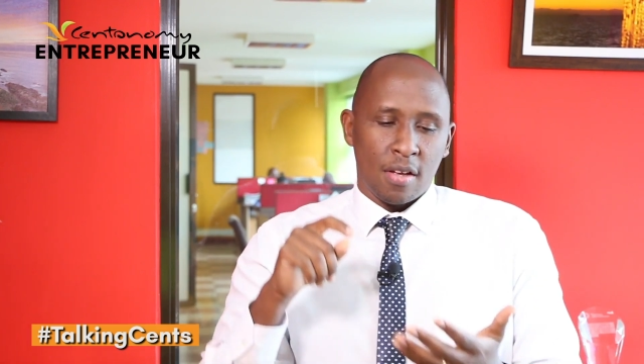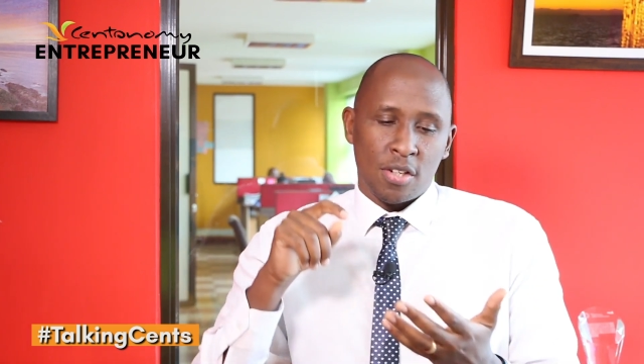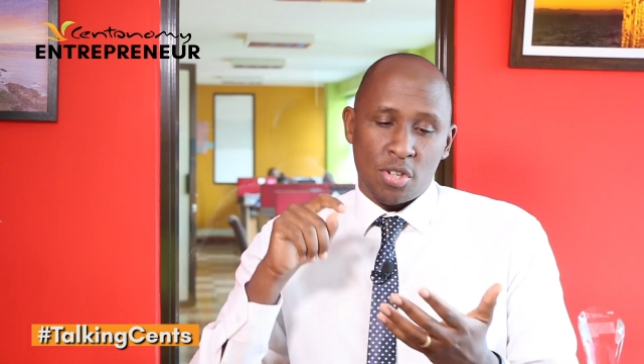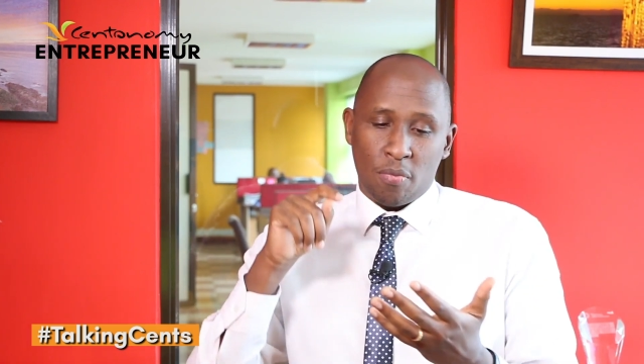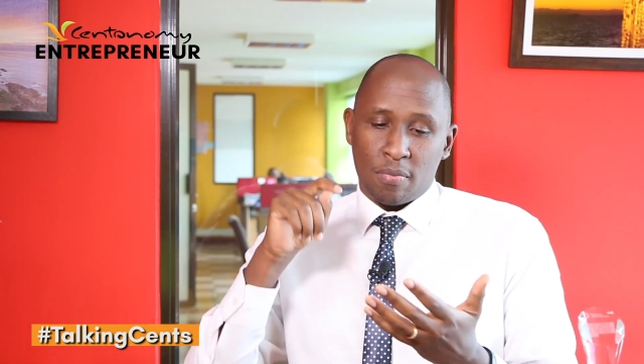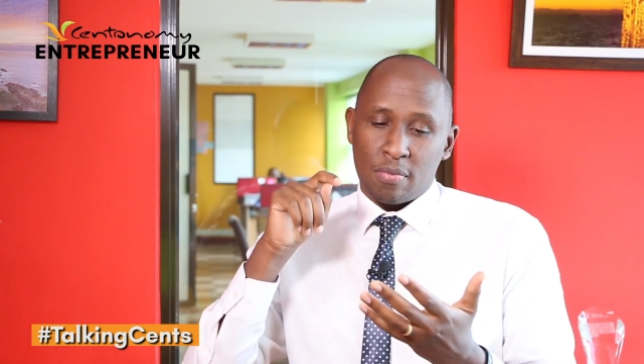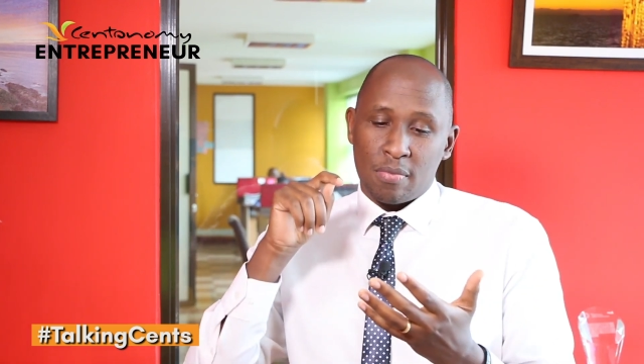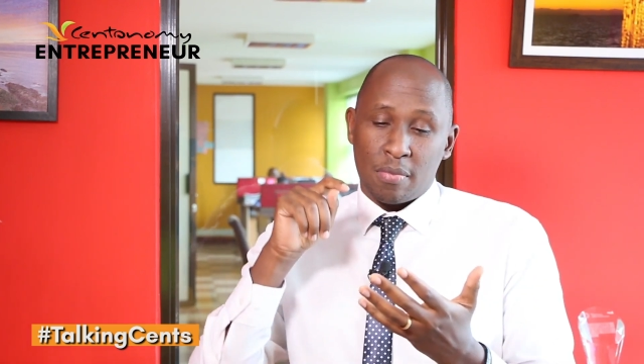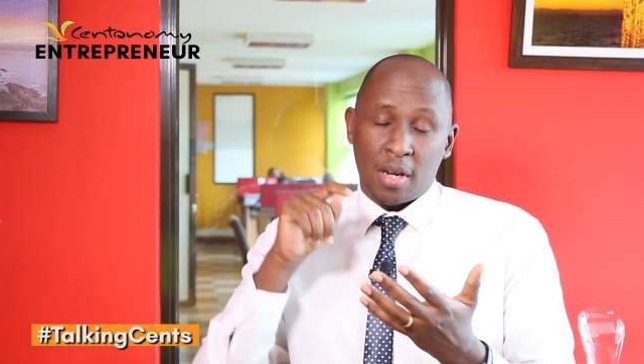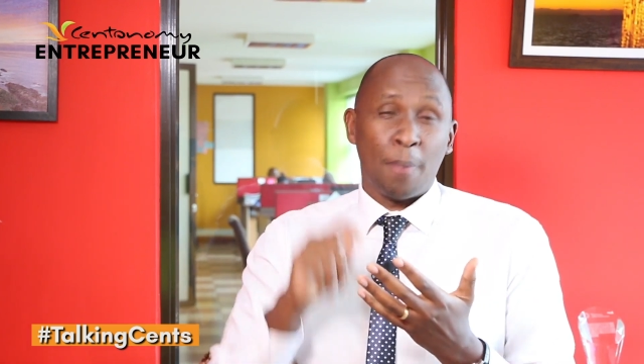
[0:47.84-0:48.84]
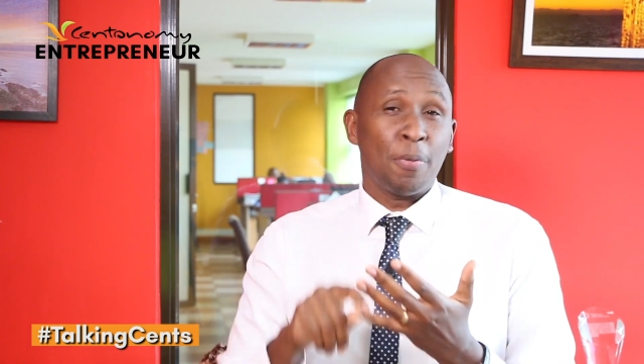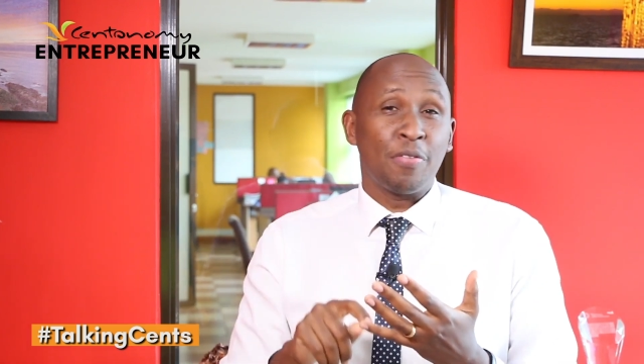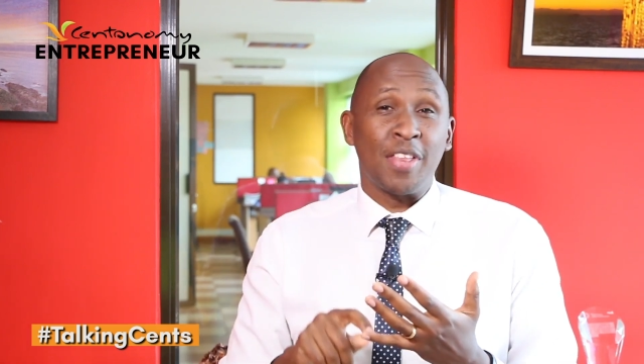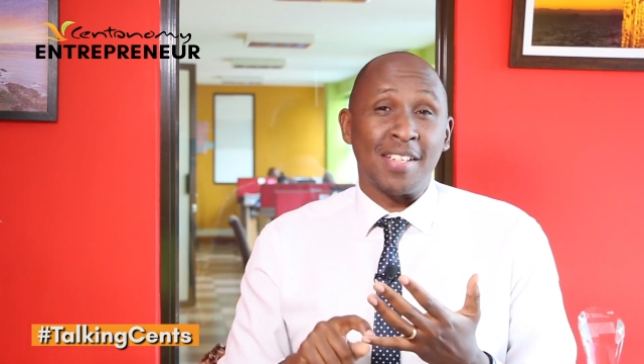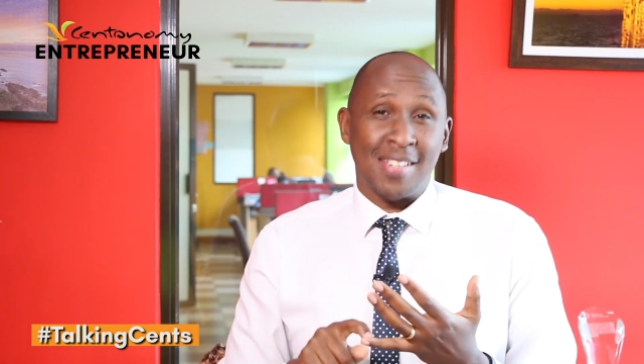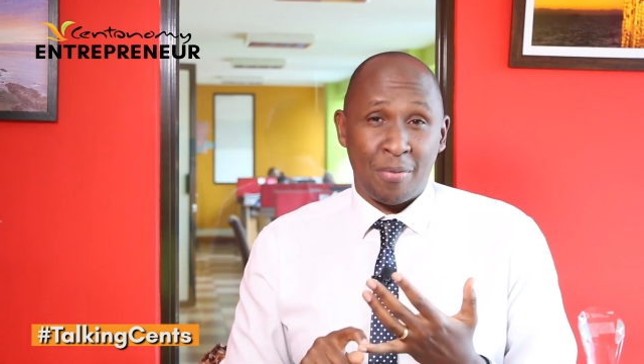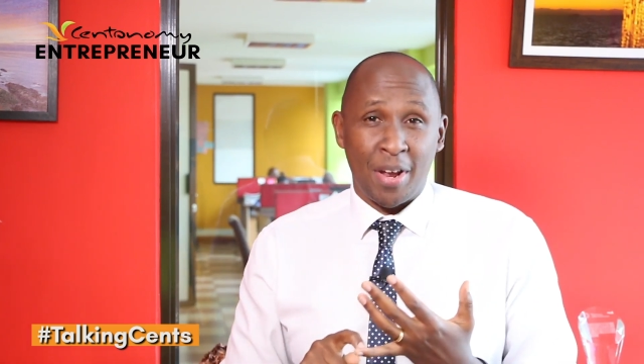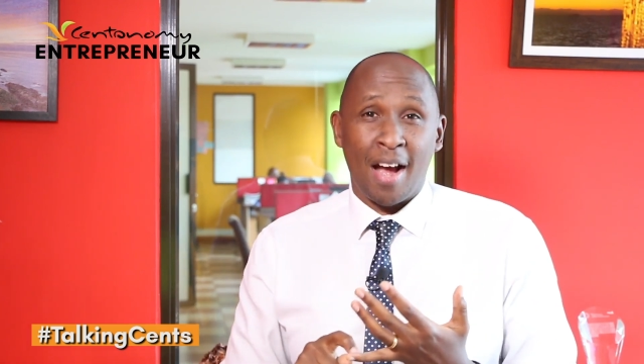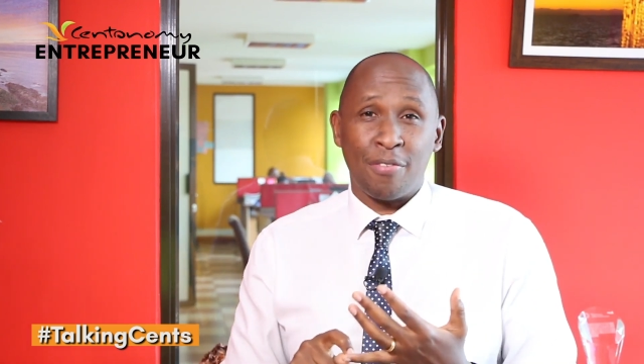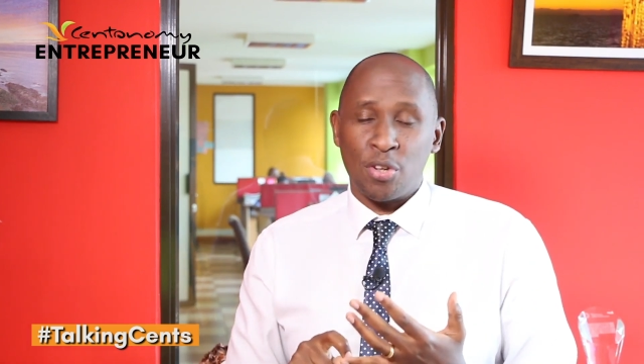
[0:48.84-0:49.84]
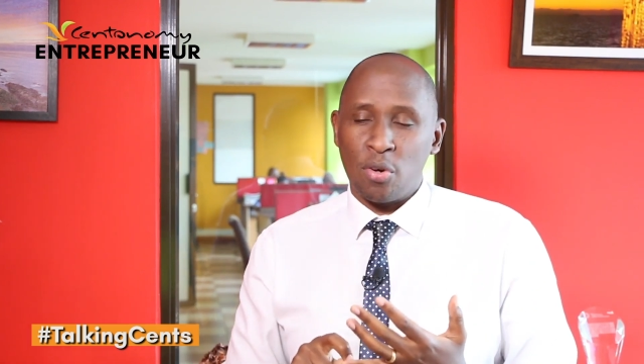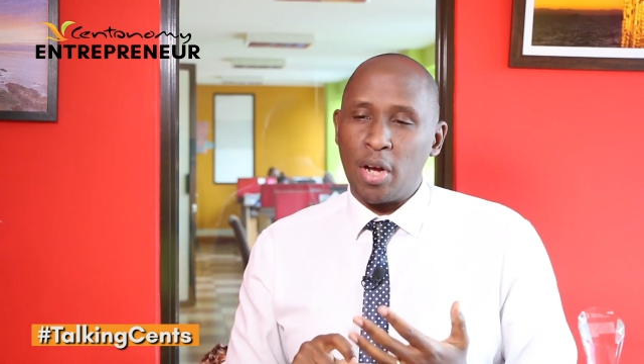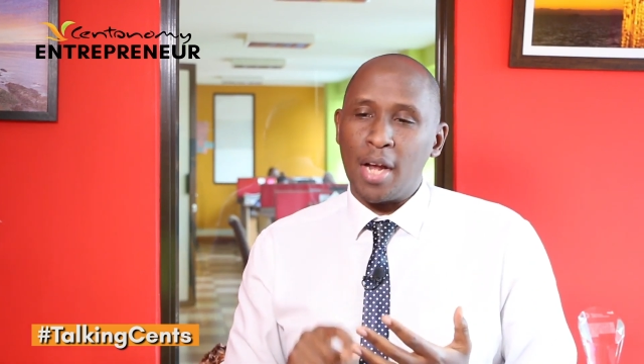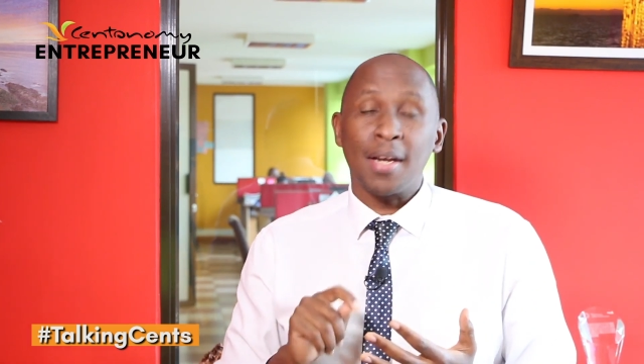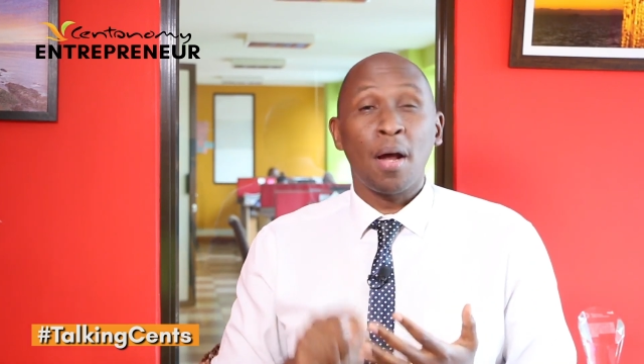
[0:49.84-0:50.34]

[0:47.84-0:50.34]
So, a couple of things that we have to look at.